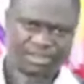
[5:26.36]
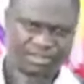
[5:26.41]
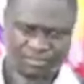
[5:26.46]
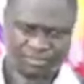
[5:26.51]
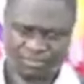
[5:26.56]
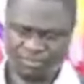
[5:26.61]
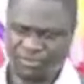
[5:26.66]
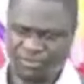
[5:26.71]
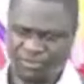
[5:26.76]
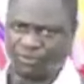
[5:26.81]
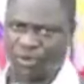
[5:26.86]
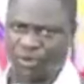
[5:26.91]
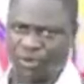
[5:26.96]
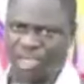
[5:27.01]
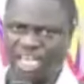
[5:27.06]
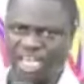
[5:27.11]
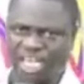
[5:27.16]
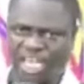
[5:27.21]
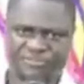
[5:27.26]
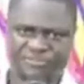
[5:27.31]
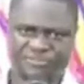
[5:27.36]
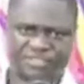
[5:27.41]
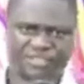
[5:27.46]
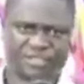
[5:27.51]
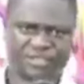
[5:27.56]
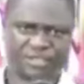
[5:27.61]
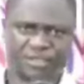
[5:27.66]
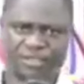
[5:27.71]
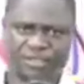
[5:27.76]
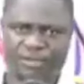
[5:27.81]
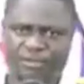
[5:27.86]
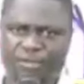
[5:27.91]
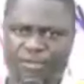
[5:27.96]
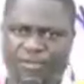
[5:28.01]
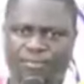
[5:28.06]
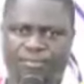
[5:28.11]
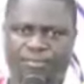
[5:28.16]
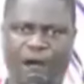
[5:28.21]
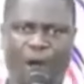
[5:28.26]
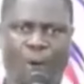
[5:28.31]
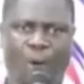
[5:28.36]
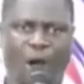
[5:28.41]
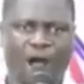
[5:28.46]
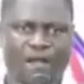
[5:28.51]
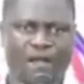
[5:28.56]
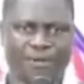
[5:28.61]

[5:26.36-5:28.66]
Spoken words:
before he leaves power.